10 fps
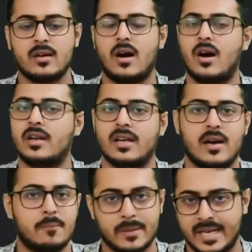on
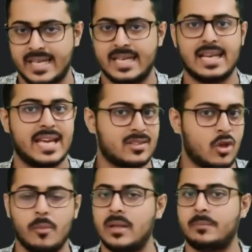a pretty like
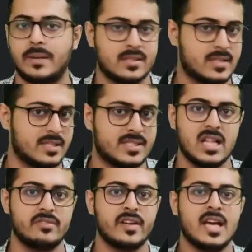normal pace
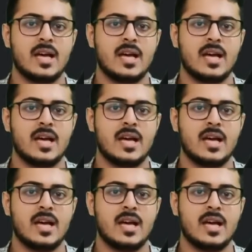itself,